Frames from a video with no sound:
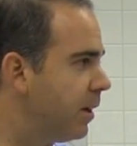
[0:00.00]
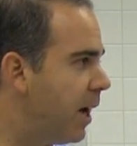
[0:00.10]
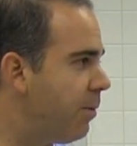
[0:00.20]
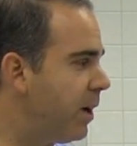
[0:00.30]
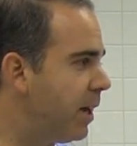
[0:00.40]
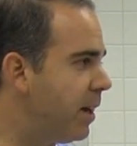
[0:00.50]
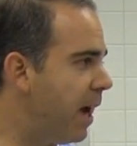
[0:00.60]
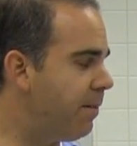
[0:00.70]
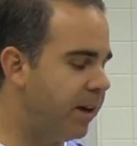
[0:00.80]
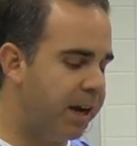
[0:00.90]
and we can
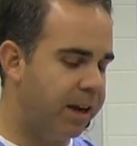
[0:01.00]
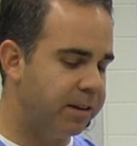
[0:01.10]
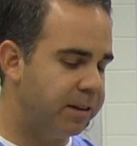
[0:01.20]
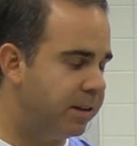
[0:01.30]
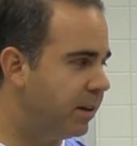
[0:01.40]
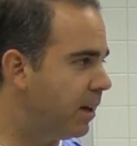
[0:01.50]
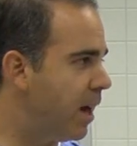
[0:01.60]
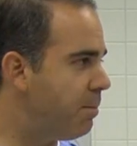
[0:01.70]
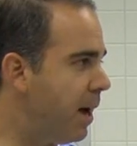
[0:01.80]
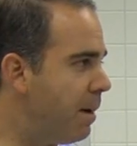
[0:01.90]
navigate
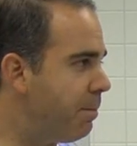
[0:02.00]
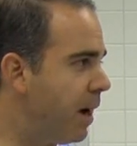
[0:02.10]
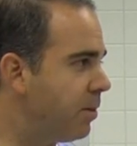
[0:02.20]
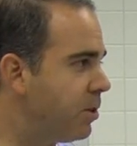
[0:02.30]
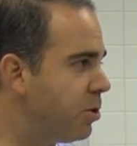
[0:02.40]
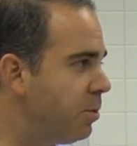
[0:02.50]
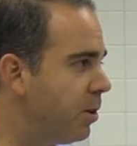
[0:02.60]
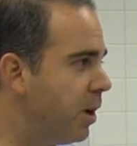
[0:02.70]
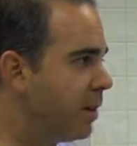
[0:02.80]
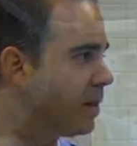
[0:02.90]
and map out the tumor on the